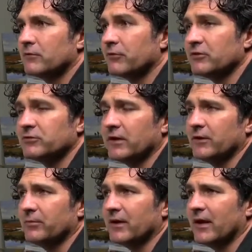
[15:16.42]
frustrate
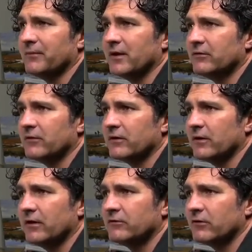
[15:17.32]
you, but I mean, it
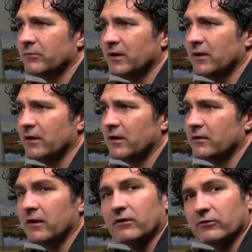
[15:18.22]
took me
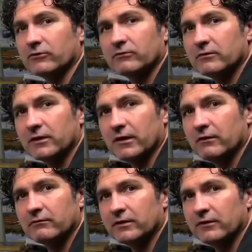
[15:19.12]
years, you
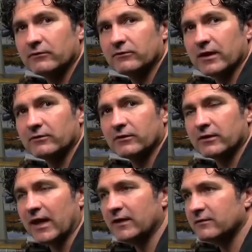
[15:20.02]
know, years, and I
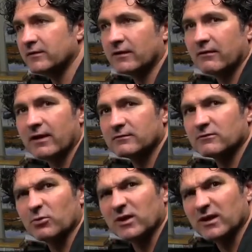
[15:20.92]
took 8 to 10
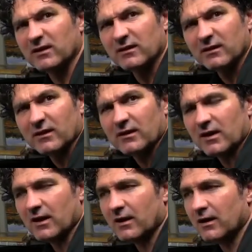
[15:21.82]
classes a week,
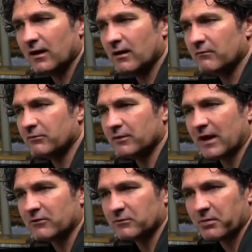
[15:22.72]
3
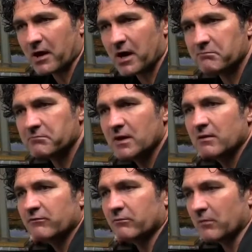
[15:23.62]
hours a pop
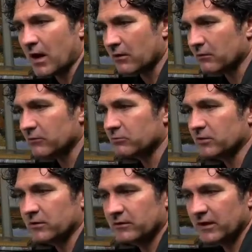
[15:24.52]
from models
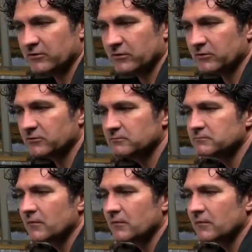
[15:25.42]
with good teachers.